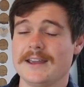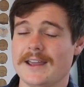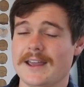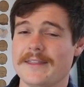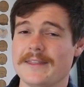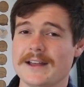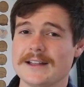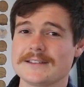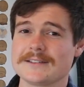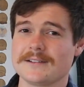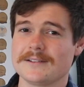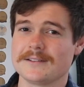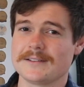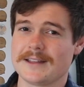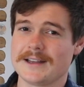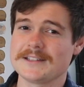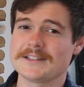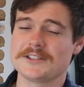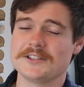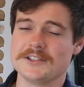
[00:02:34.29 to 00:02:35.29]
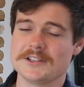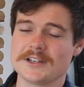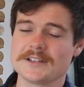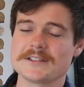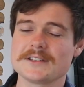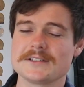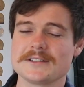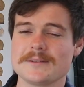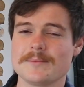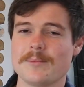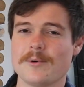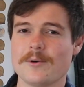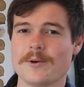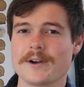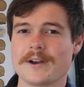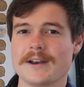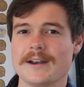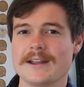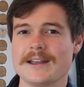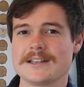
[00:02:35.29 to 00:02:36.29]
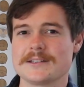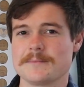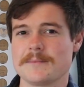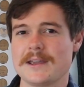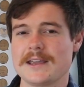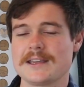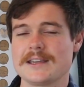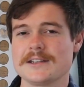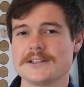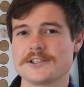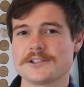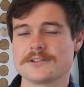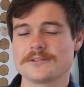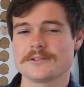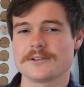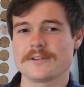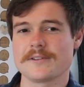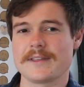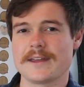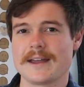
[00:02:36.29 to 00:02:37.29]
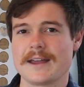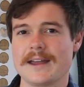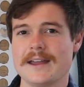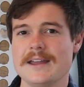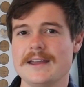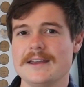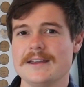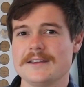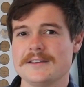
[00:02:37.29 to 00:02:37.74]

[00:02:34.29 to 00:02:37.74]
And that's that's just as important as making sure that